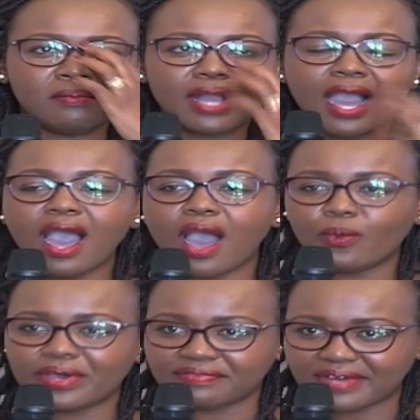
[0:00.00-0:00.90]

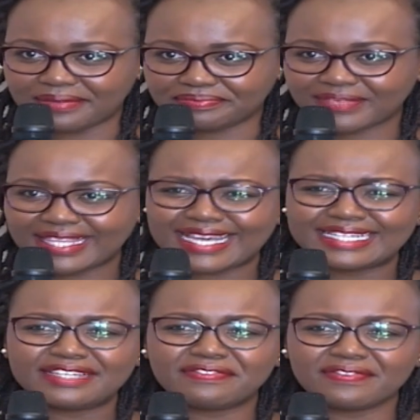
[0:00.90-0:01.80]
However, there are
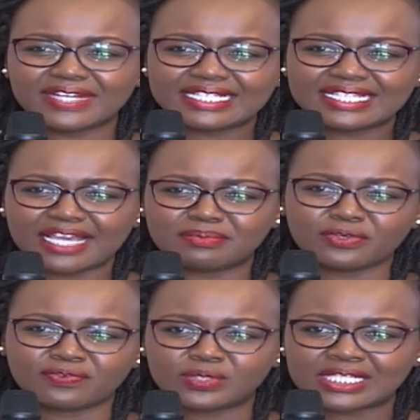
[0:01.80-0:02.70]
different types
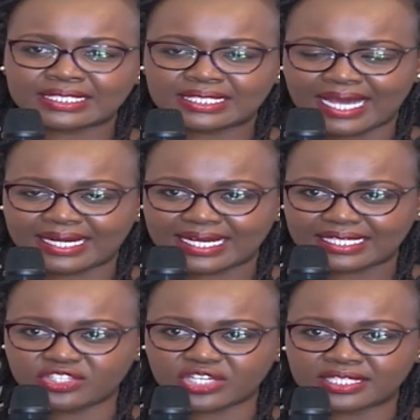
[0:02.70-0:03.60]
of those that are done
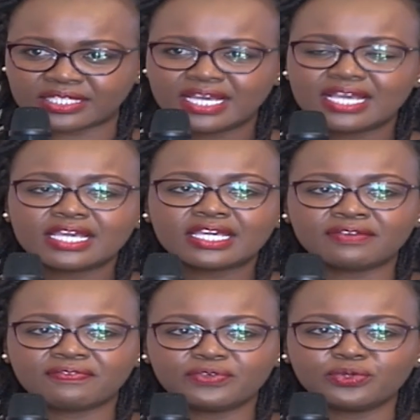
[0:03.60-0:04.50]
in church.
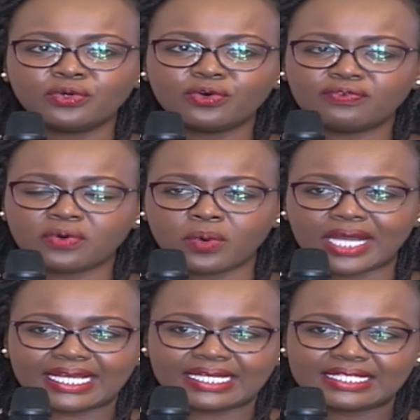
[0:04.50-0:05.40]
If you go for one
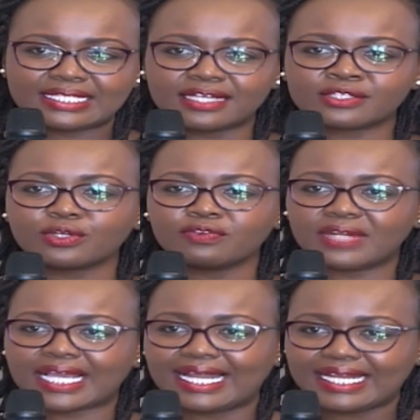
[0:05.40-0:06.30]
and it's a sort of
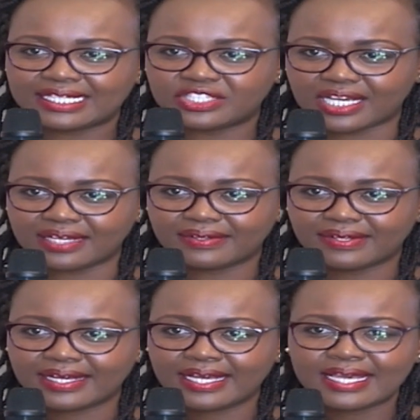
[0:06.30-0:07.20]
like a lecture,
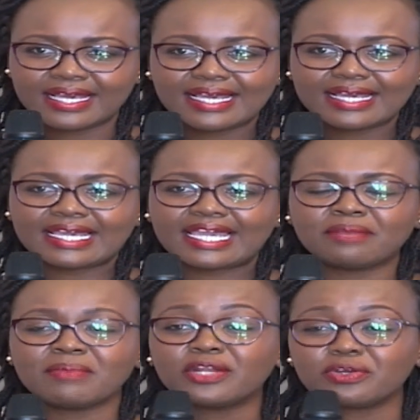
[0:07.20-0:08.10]
it
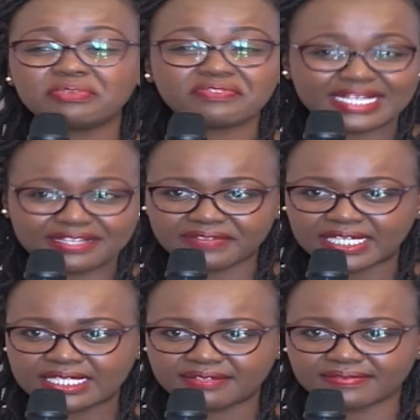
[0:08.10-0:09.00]
might not be very
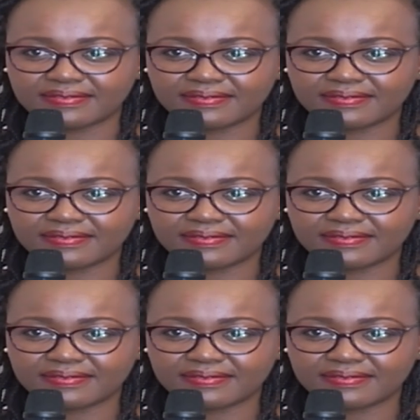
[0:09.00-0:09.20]
effective.